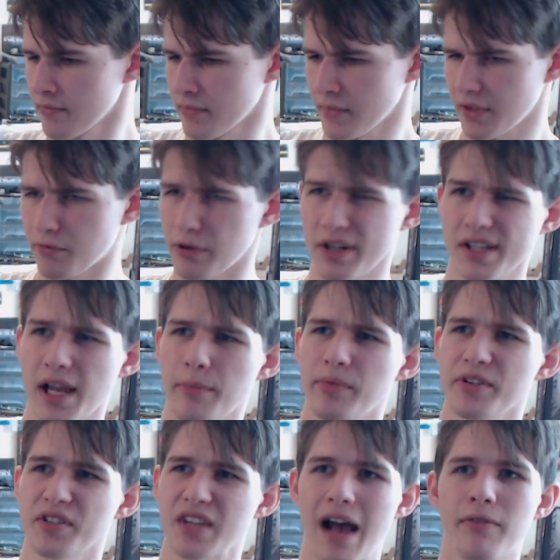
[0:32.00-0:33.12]
For
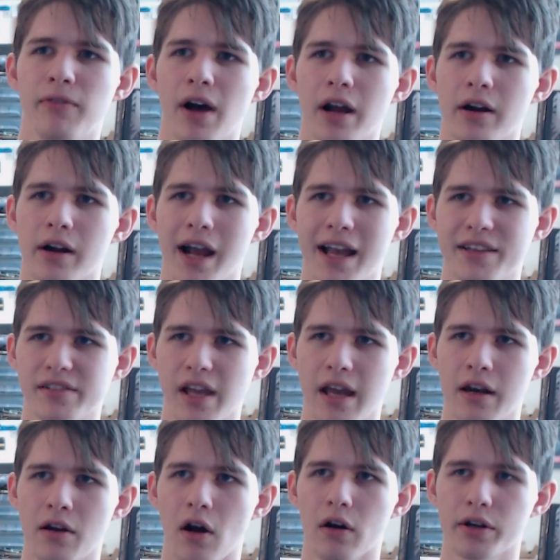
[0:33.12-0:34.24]
example, Sapphire has the
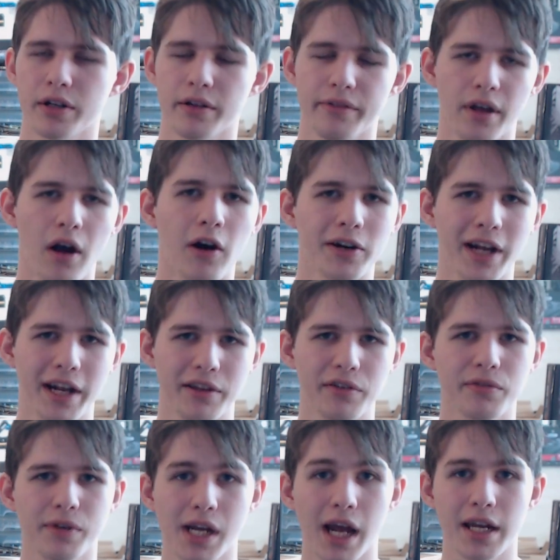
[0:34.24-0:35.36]

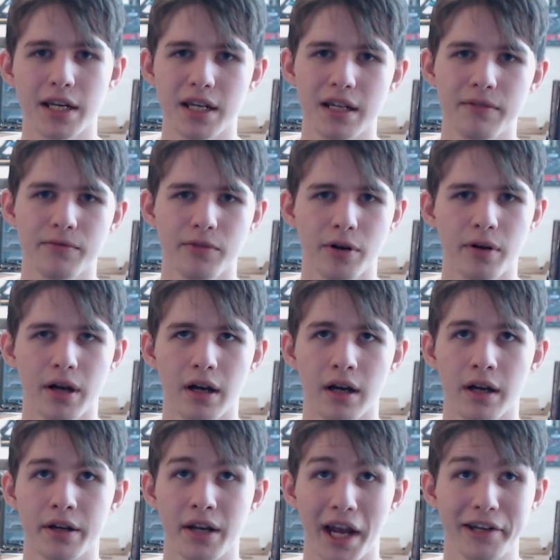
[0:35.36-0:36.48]

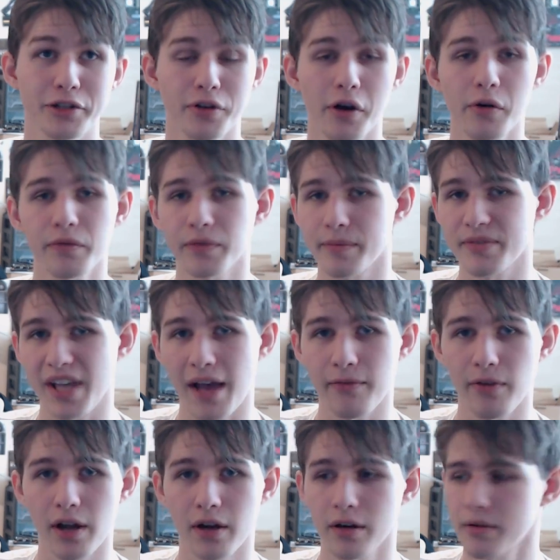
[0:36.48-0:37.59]
R9390 Nitro from
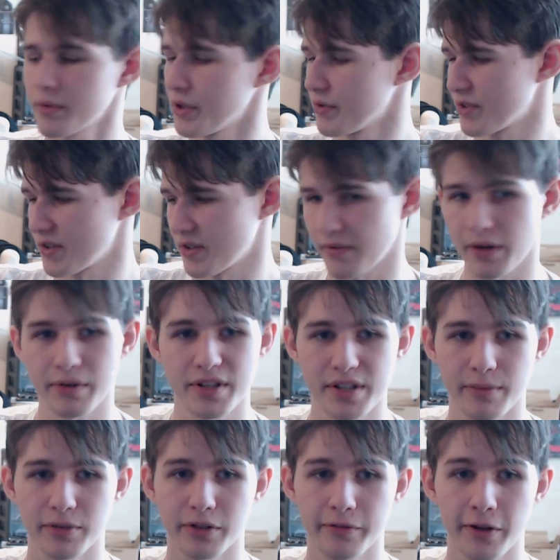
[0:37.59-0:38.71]
Sapphire uses a very
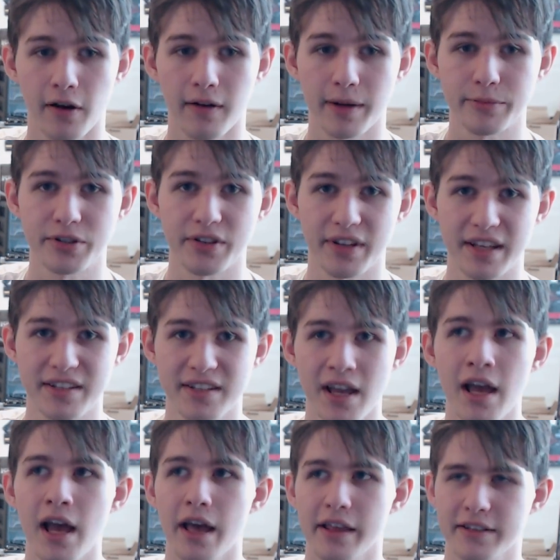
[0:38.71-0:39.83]
similar VRM to this.
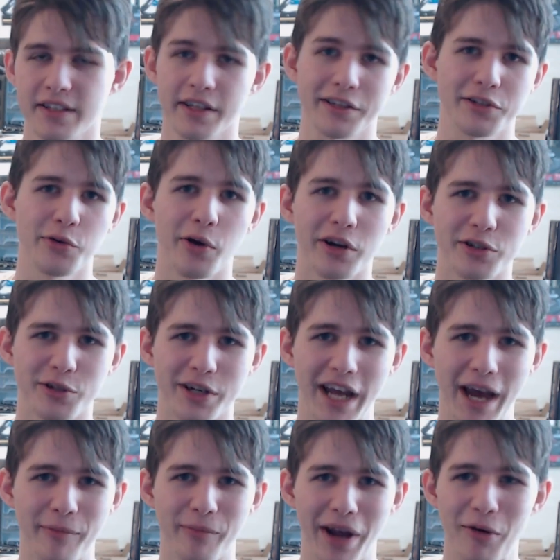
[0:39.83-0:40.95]
That's like a 200
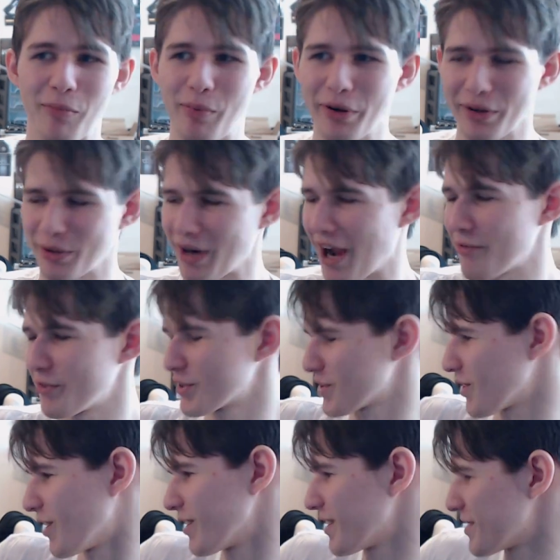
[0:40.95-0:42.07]
amp output graphics
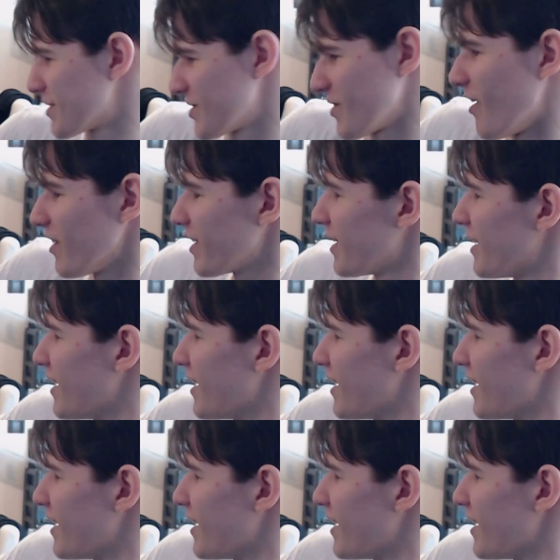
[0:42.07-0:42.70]
card at stock.